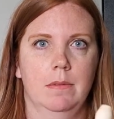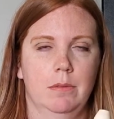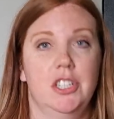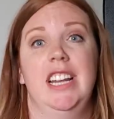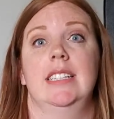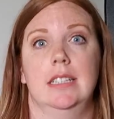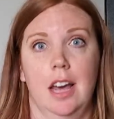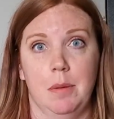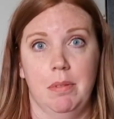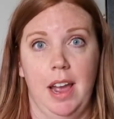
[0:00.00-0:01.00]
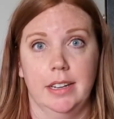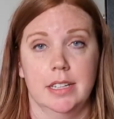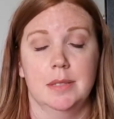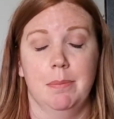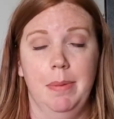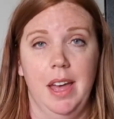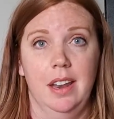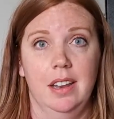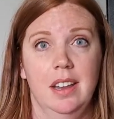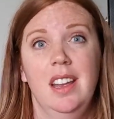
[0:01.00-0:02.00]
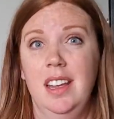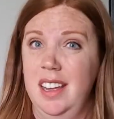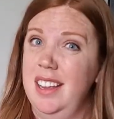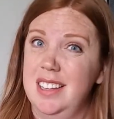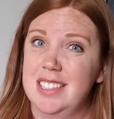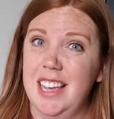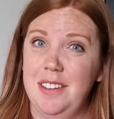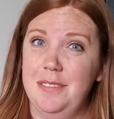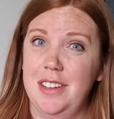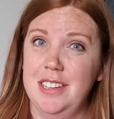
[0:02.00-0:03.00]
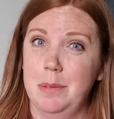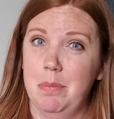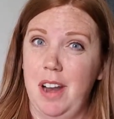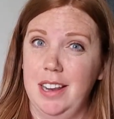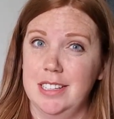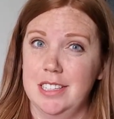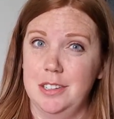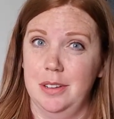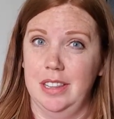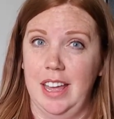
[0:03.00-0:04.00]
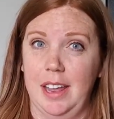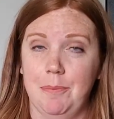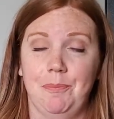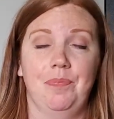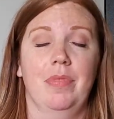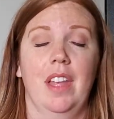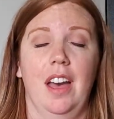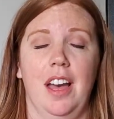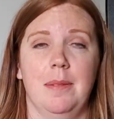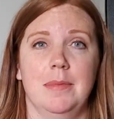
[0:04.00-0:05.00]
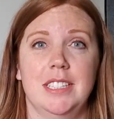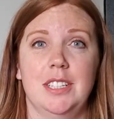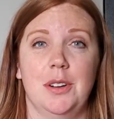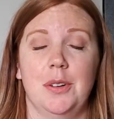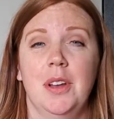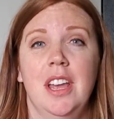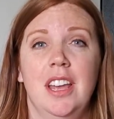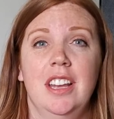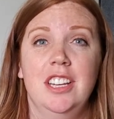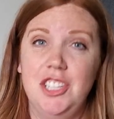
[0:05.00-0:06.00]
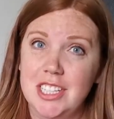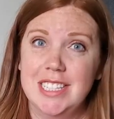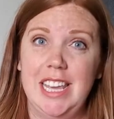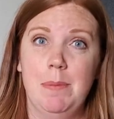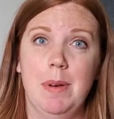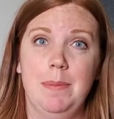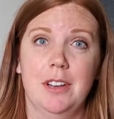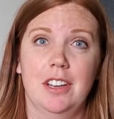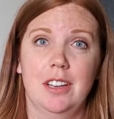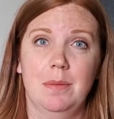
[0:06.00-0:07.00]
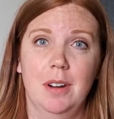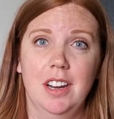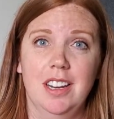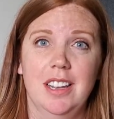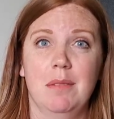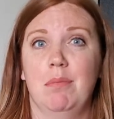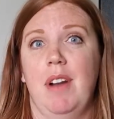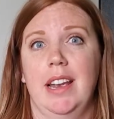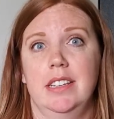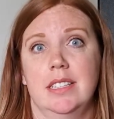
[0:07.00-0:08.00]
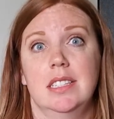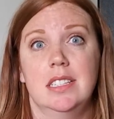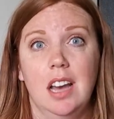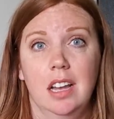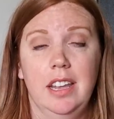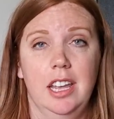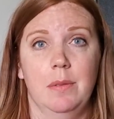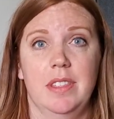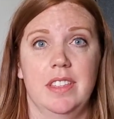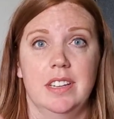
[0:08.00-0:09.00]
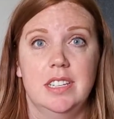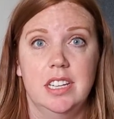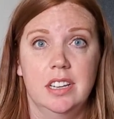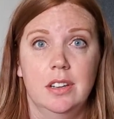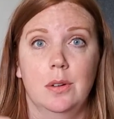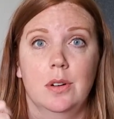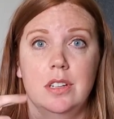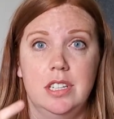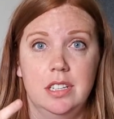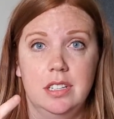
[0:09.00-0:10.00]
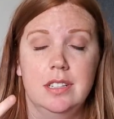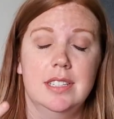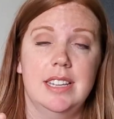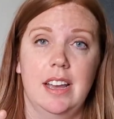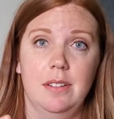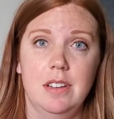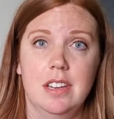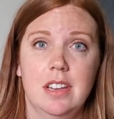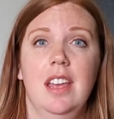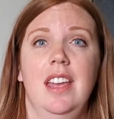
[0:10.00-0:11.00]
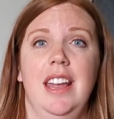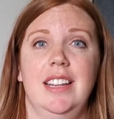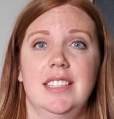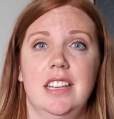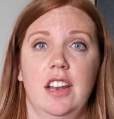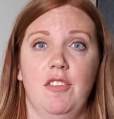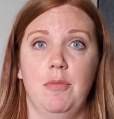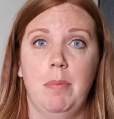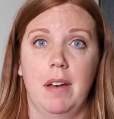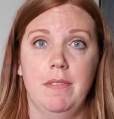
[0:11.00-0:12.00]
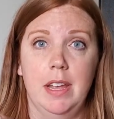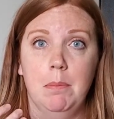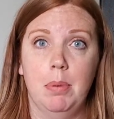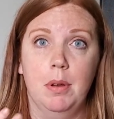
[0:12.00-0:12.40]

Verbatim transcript: which takes a lot of practice, but it's kind of fun to practice doing that. Um, so just keep up your good work. Practice tonguing with a t or d sound instead of puffing.